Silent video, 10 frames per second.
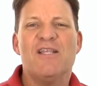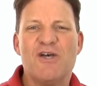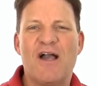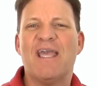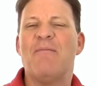
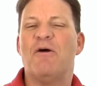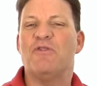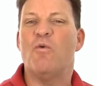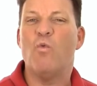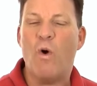talking about
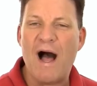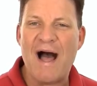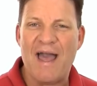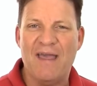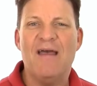the
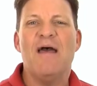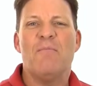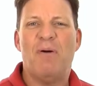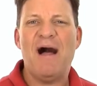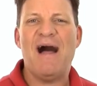why
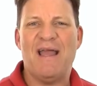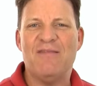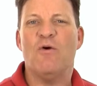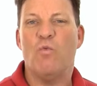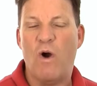behind
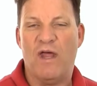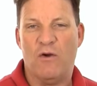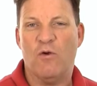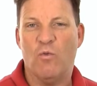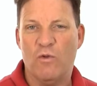the what,
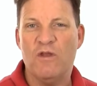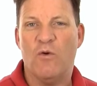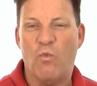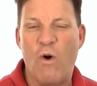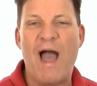or
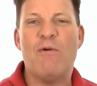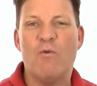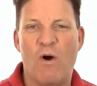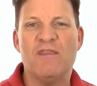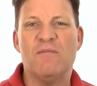why we
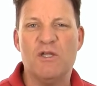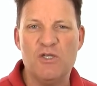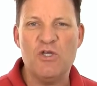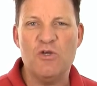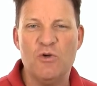want them to
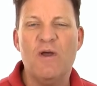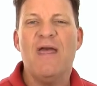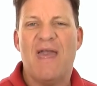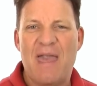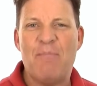do
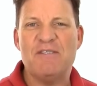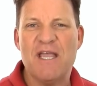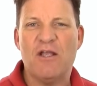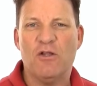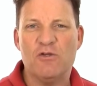a
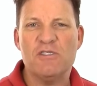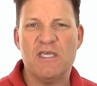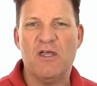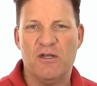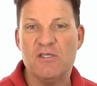particular
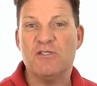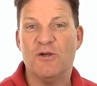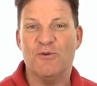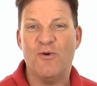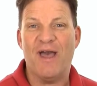skill in a
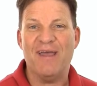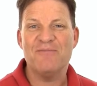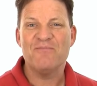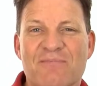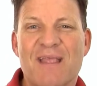certain way.
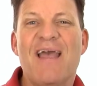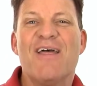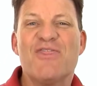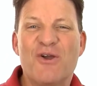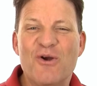
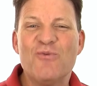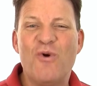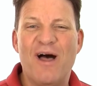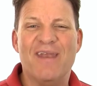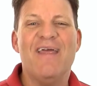Third
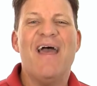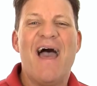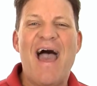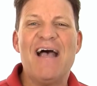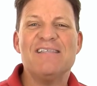one,
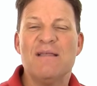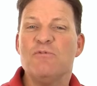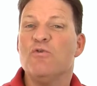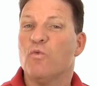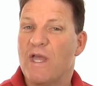ask them
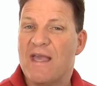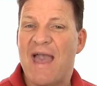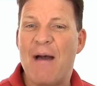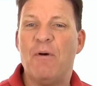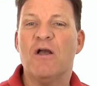to
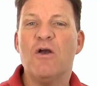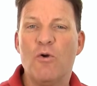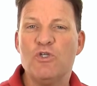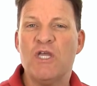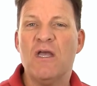recap a
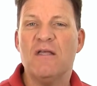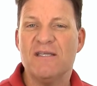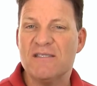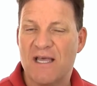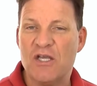coaching
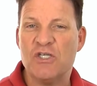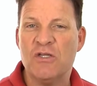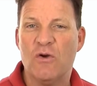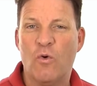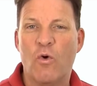discussion
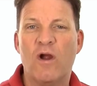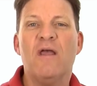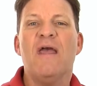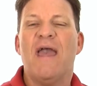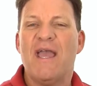or
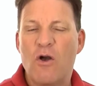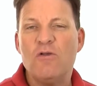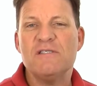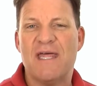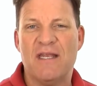a
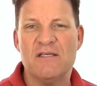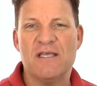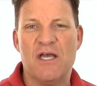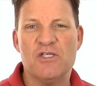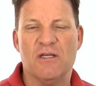goal-setting
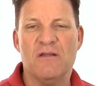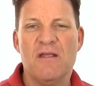discussion.